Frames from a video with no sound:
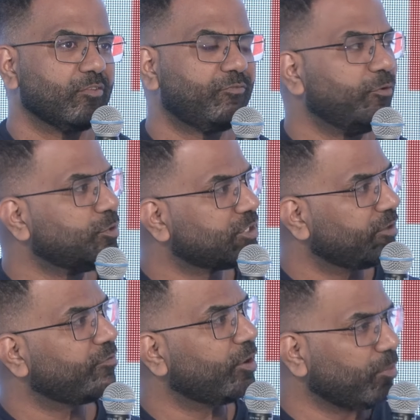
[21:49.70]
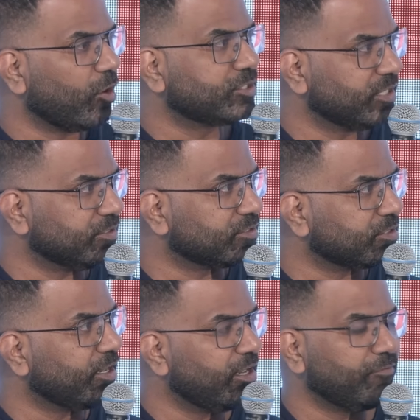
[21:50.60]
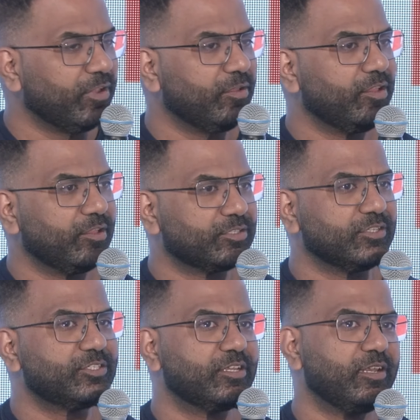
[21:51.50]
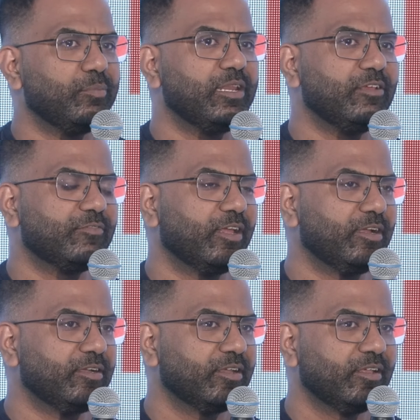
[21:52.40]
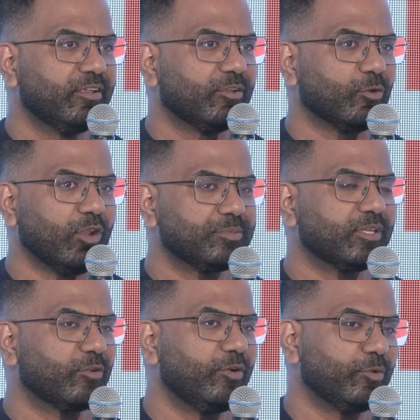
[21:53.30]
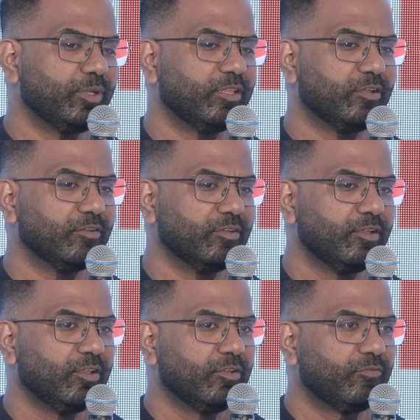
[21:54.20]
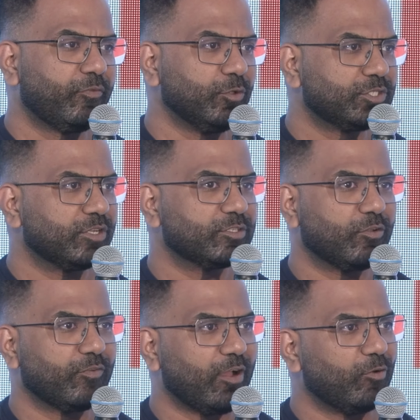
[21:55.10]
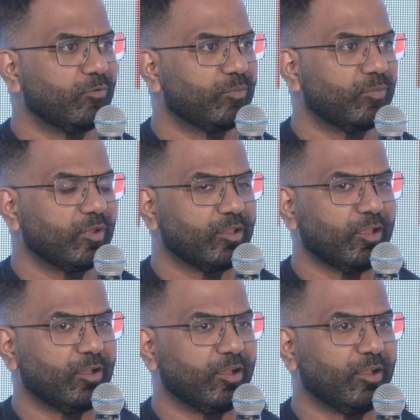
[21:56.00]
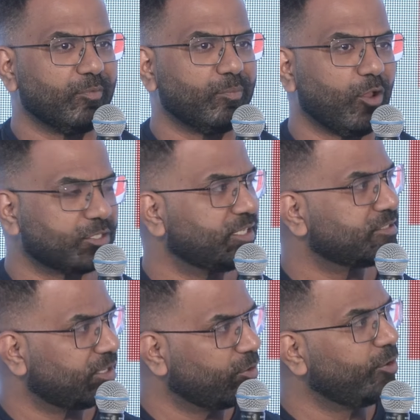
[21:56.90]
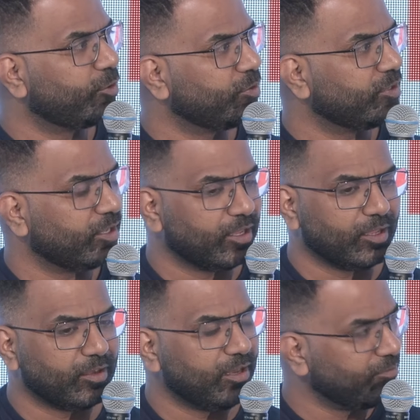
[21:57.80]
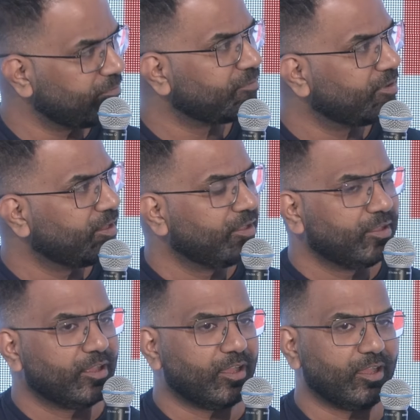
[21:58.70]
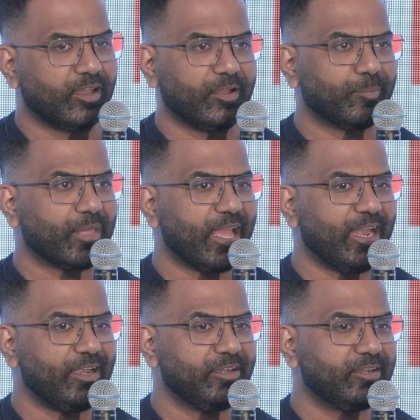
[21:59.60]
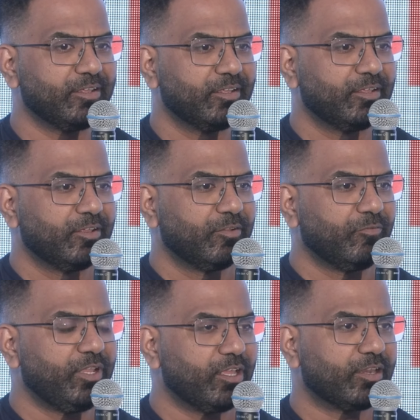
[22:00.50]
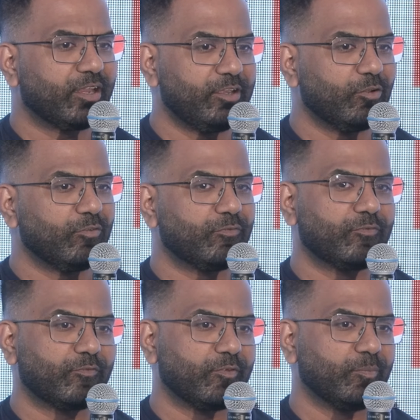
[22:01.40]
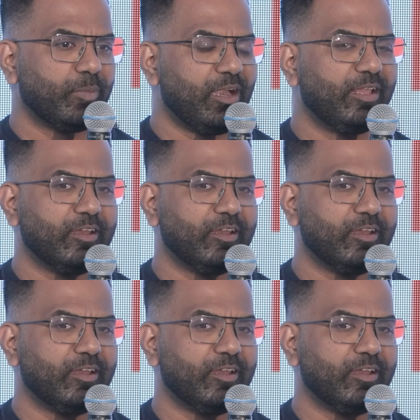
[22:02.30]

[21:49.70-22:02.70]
future for blockchains. Right? Like we sincerely believe that rollups are going to be the futures of how blockchains are going to live, and we are kind of building